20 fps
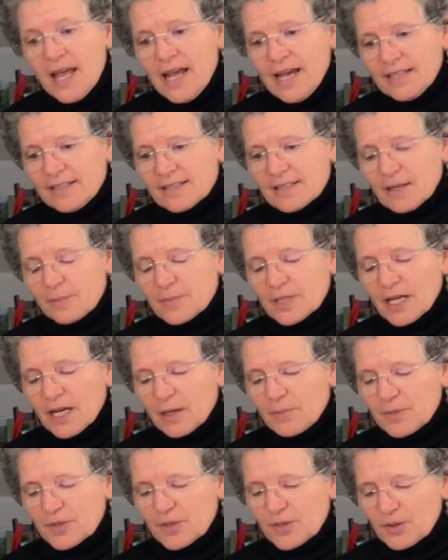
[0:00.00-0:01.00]
And
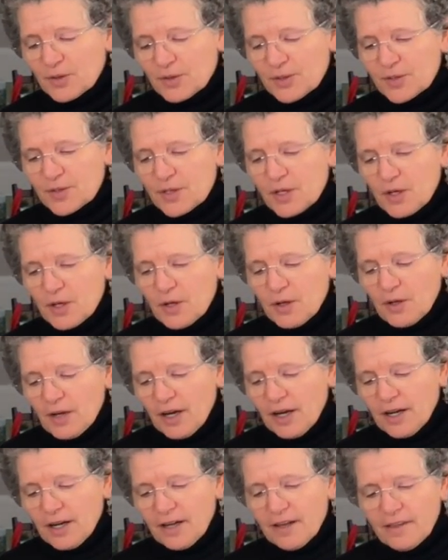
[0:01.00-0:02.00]
sometimes there's
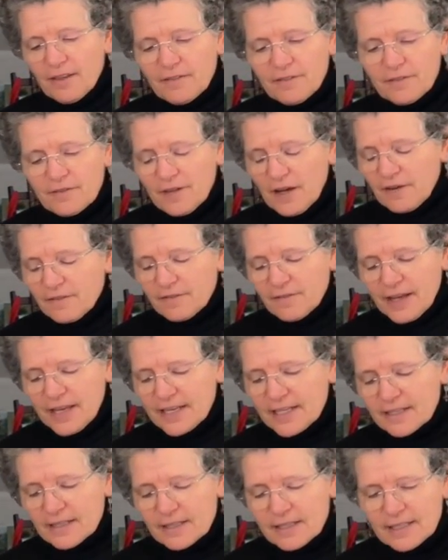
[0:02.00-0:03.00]
a
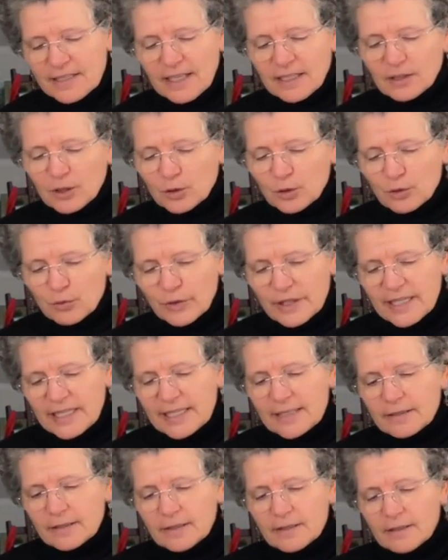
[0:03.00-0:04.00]
faded yellow
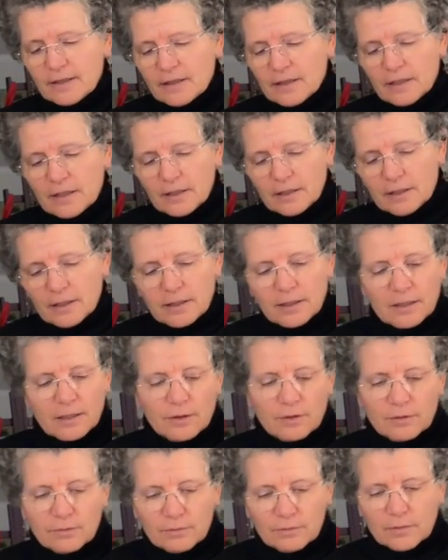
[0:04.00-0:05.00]
green
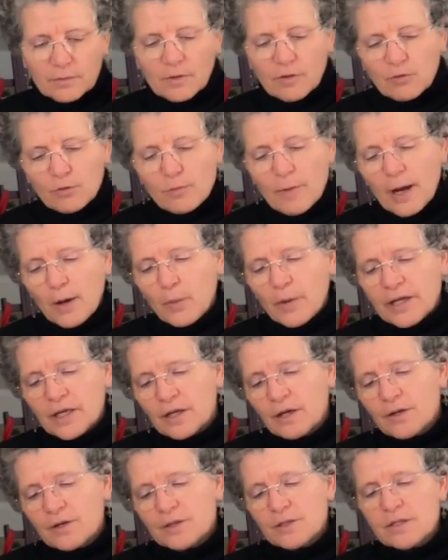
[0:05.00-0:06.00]
through my
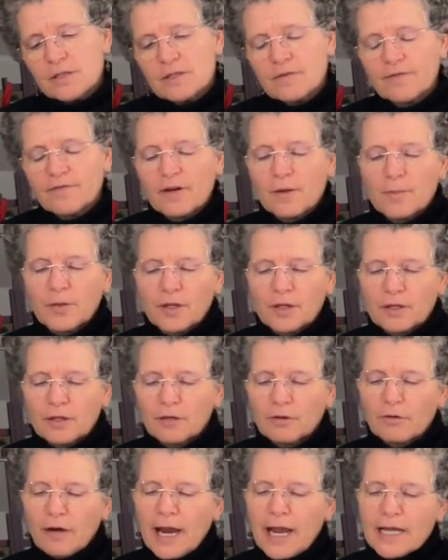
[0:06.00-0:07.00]
windows from the
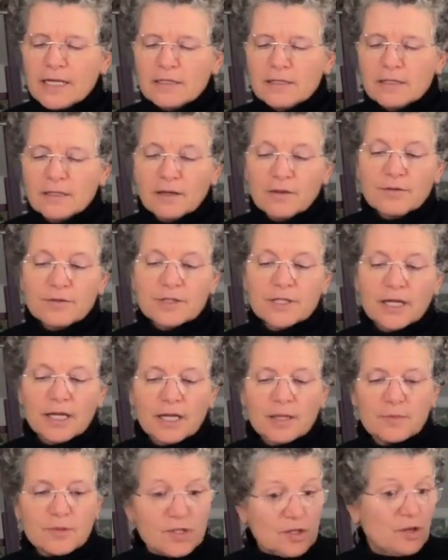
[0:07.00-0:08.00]
grass, and other
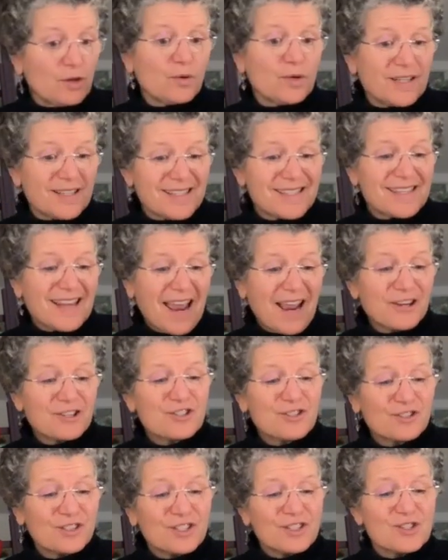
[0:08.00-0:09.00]
times, you know, it's
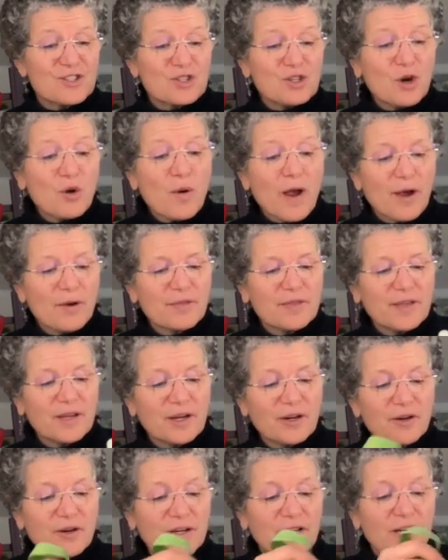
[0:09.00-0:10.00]
snow out
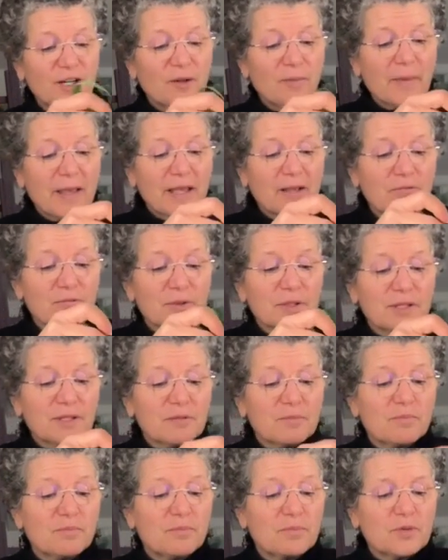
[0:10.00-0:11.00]
there, and
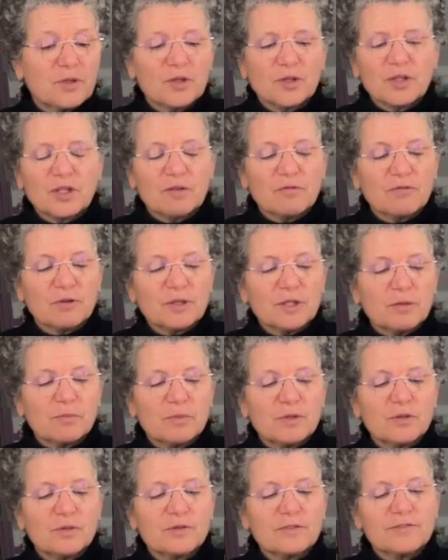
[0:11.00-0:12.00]
you'll get really
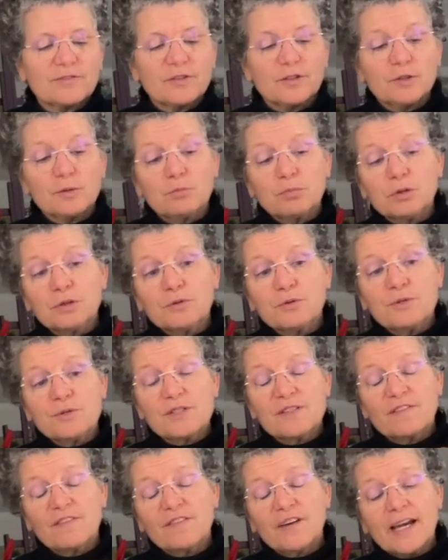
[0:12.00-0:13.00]
beautiful blues
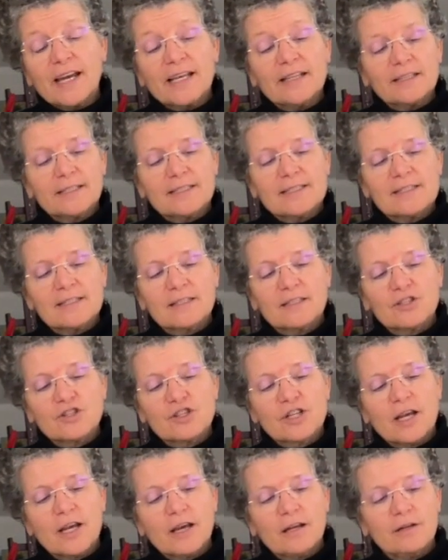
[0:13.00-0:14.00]
and violets in the
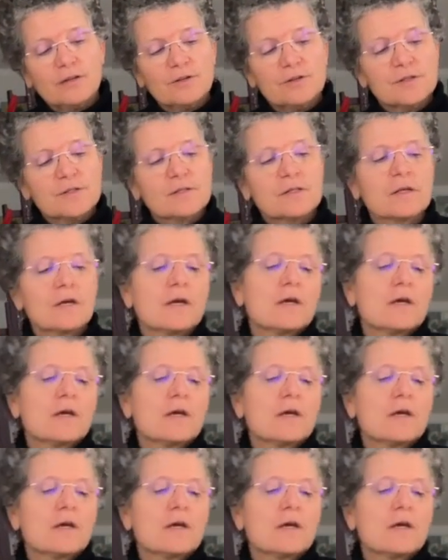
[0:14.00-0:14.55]
shadows